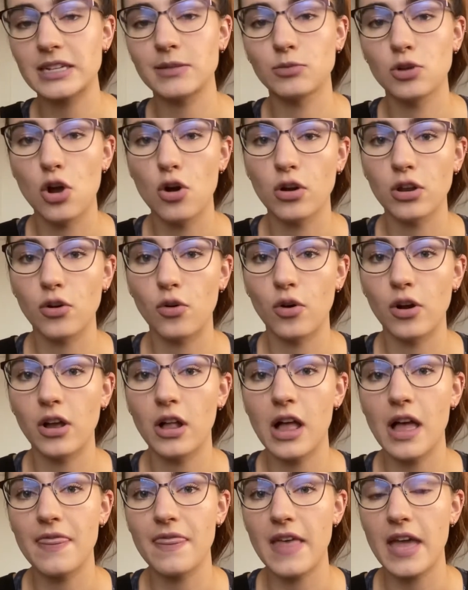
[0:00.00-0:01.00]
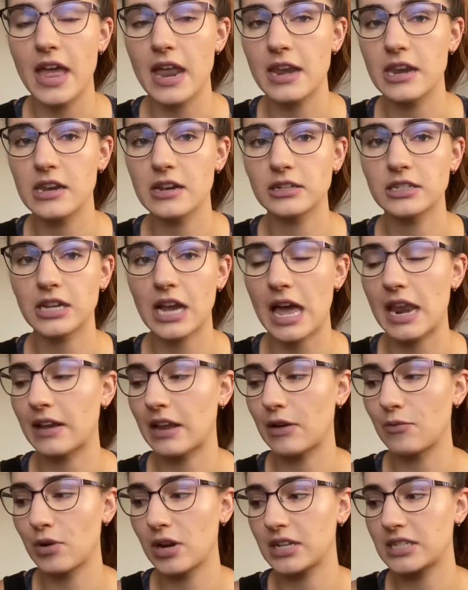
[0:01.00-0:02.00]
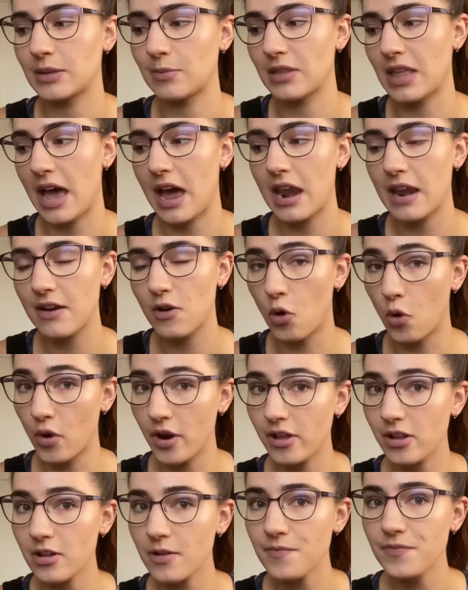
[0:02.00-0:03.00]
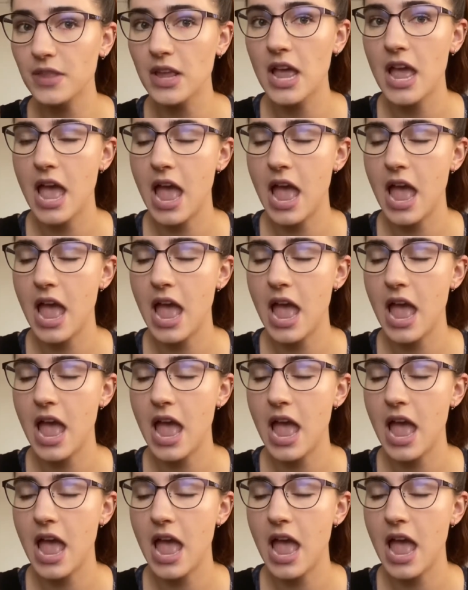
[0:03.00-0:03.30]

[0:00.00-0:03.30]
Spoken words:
some coconut oil and then to kind of get rid of some of that oil.